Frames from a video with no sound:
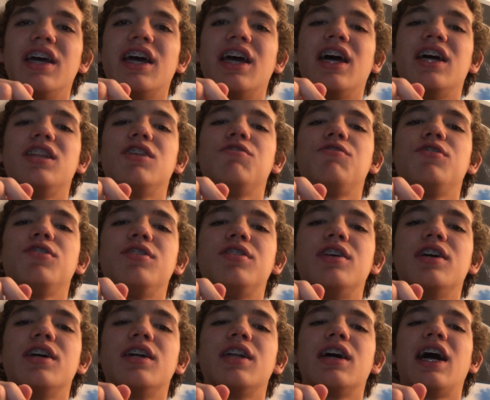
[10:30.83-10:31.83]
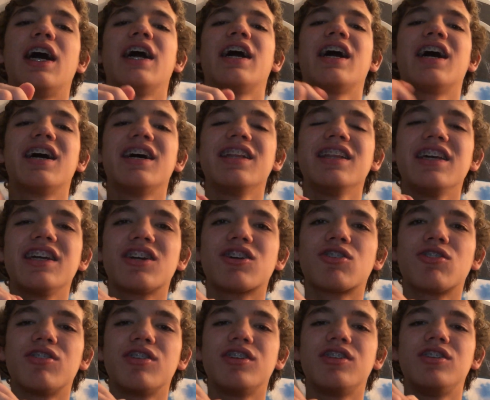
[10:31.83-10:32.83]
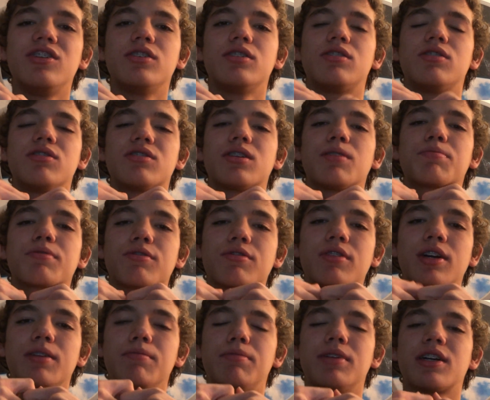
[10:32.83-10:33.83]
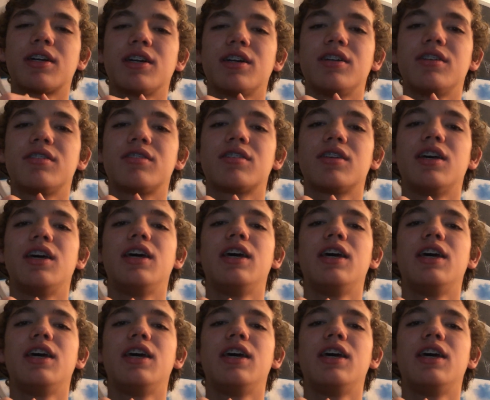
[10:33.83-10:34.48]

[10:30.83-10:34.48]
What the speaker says: and if you did, I highly encourage you to subscribe because